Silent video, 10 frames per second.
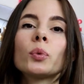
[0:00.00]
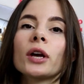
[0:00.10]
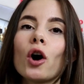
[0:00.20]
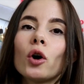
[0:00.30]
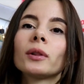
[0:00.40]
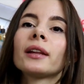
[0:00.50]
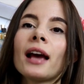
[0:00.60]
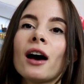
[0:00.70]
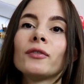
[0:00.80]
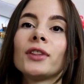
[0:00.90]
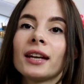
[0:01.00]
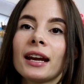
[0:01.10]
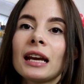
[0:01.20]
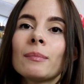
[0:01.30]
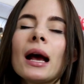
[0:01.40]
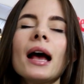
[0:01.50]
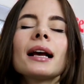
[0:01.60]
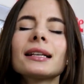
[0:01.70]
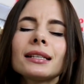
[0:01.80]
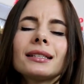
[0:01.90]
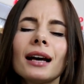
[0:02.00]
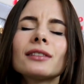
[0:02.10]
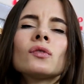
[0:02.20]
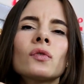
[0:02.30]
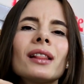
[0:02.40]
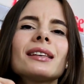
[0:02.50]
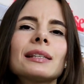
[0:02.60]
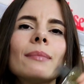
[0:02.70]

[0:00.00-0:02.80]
we only have the name because it doesn't really